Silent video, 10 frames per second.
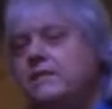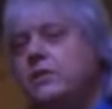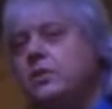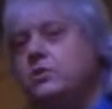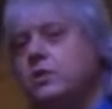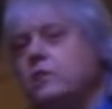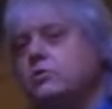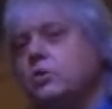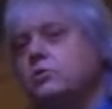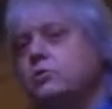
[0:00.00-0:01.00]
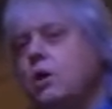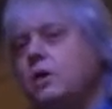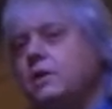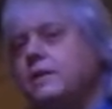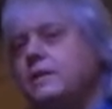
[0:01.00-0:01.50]
in yourself so
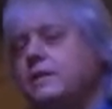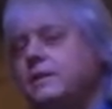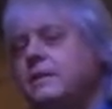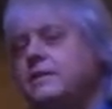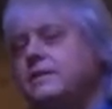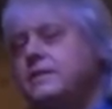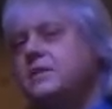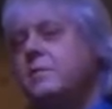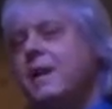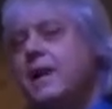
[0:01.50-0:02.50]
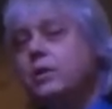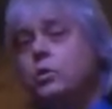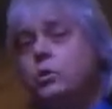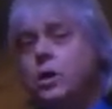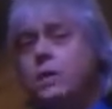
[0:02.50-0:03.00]
strongly that it doesn't matter
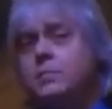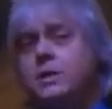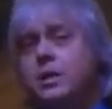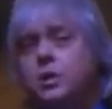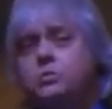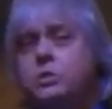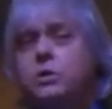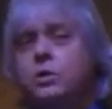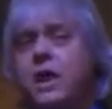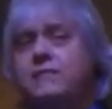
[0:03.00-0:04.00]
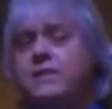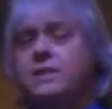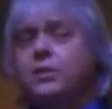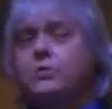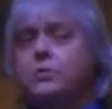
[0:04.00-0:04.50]
who comes and goes in your life
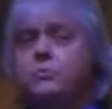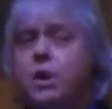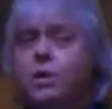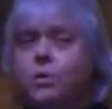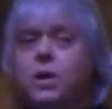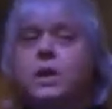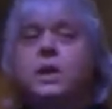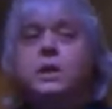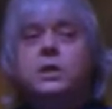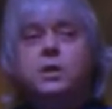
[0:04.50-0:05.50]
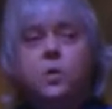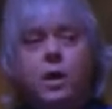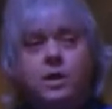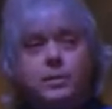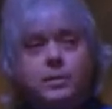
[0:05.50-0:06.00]
that tells you no. You
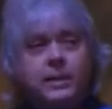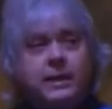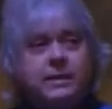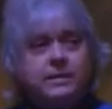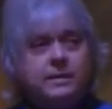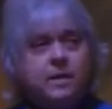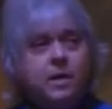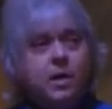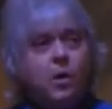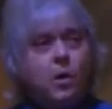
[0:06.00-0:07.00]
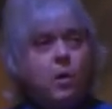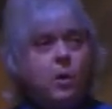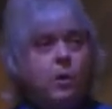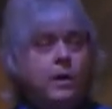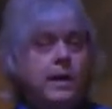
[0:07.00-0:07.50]
are complete,
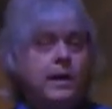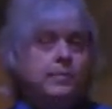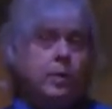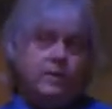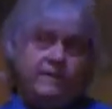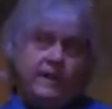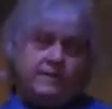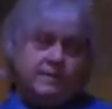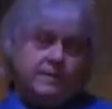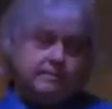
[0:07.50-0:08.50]
whole, and perfect.